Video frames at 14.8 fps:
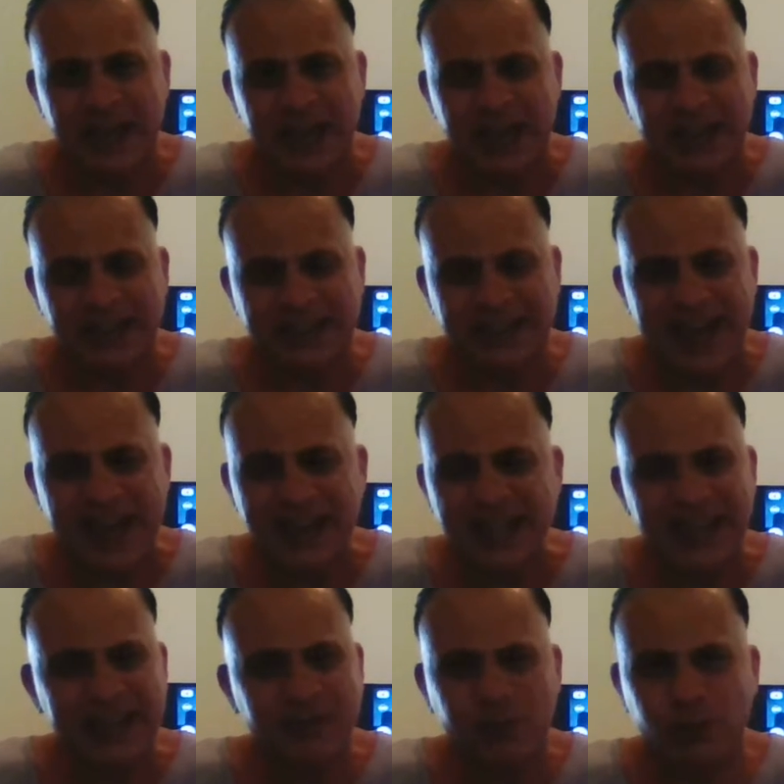uh,
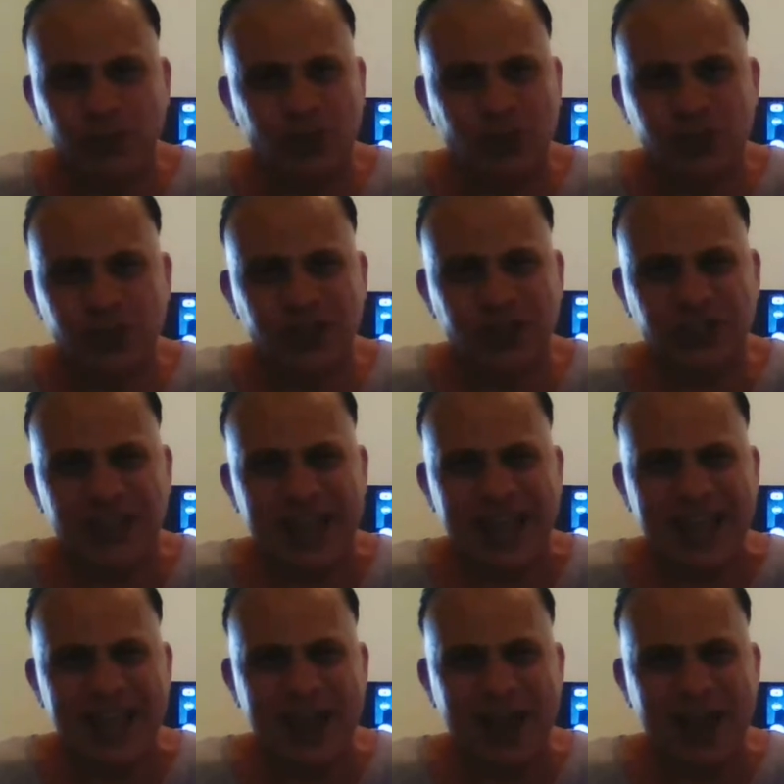Dani was just saying,